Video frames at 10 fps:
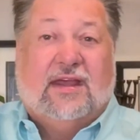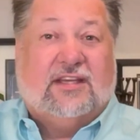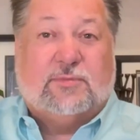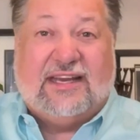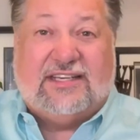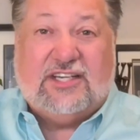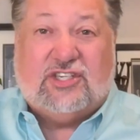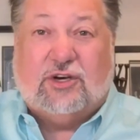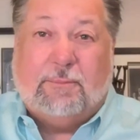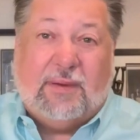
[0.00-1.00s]
As my
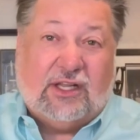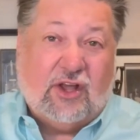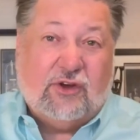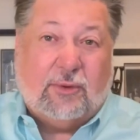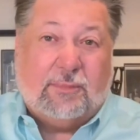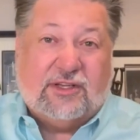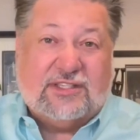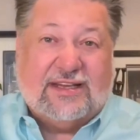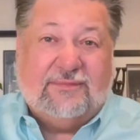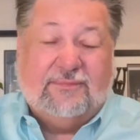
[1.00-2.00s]
teacher, Bill Loader,
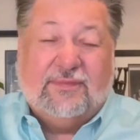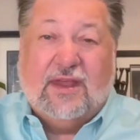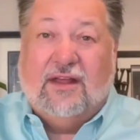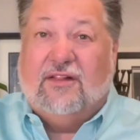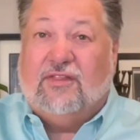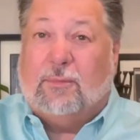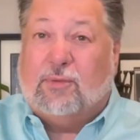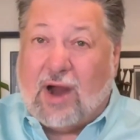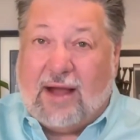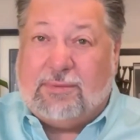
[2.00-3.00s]
puts it, the
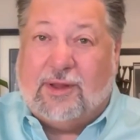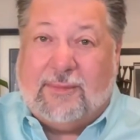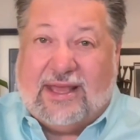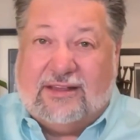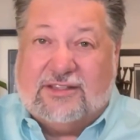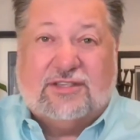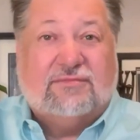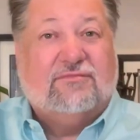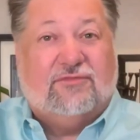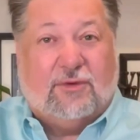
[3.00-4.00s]
problem is,
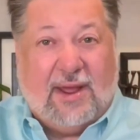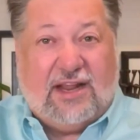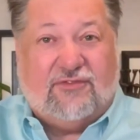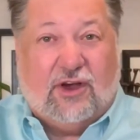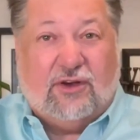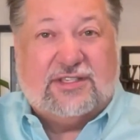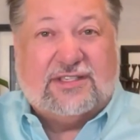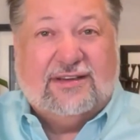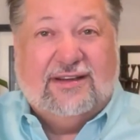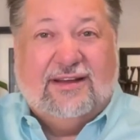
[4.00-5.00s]
for many
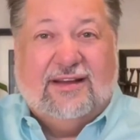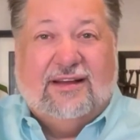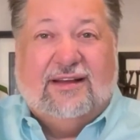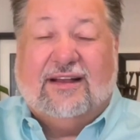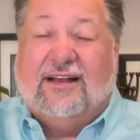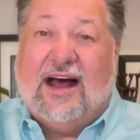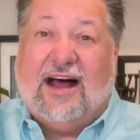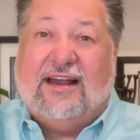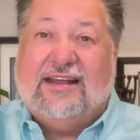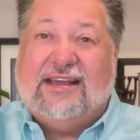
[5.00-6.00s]
folks,
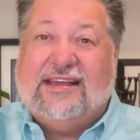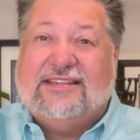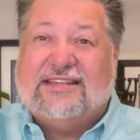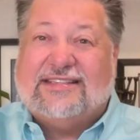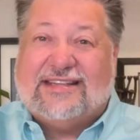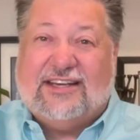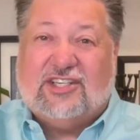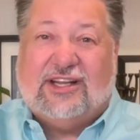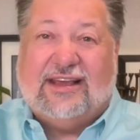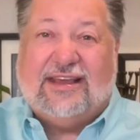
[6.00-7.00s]
God is
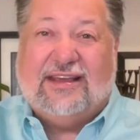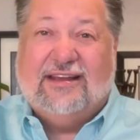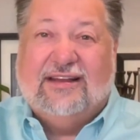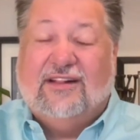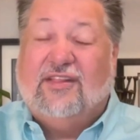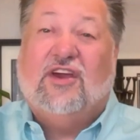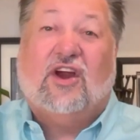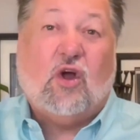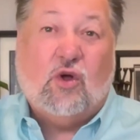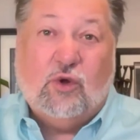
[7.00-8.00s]
essentially
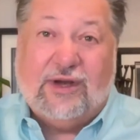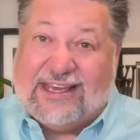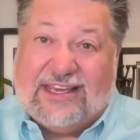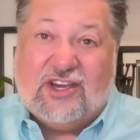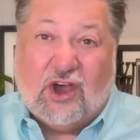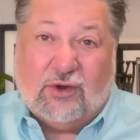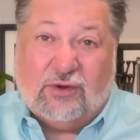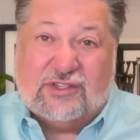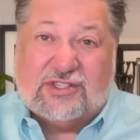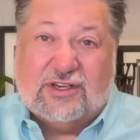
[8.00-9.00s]
their own
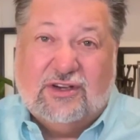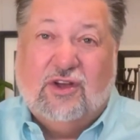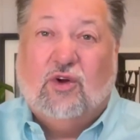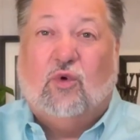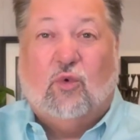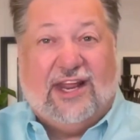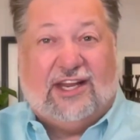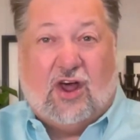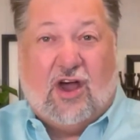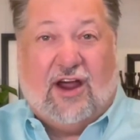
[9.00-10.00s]
egos
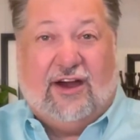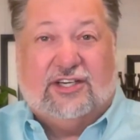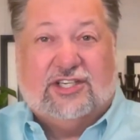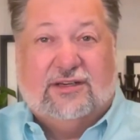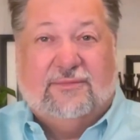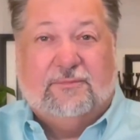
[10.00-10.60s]
writ large.